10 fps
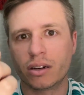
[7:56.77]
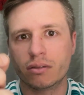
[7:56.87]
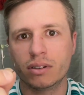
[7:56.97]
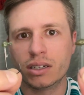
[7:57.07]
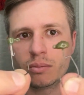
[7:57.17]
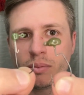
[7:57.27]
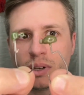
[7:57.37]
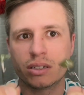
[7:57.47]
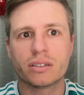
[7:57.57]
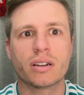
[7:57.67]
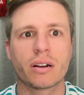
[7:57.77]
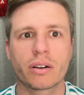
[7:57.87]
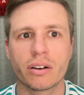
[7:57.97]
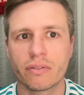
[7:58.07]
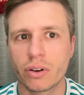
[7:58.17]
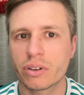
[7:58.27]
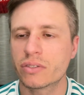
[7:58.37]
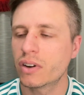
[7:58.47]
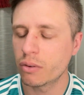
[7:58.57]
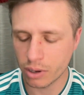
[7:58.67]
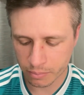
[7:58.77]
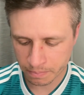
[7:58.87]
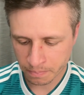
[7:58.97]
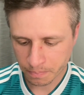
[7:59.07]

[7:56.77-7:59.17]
know. It's just not gonna focus very well.